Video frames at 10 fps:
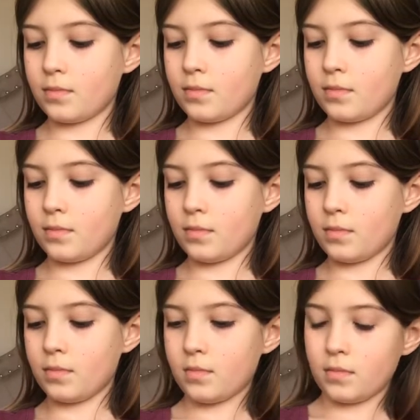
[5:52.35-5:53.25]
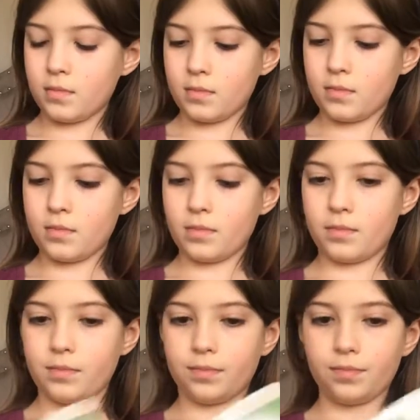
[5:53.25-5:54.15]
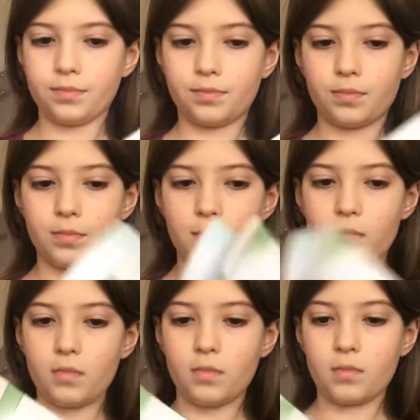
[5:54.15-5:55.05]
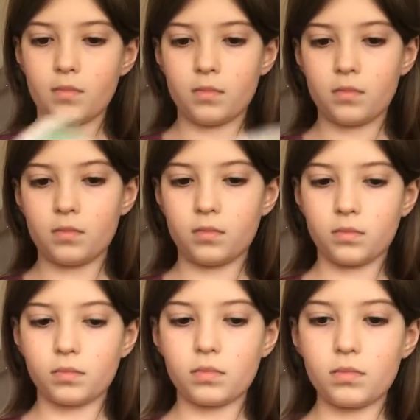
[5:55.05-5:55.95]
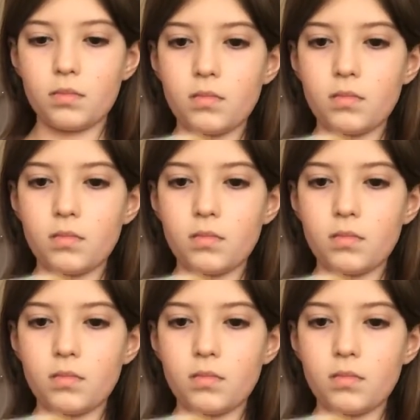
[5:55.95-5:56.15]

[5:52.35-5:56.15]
(silence)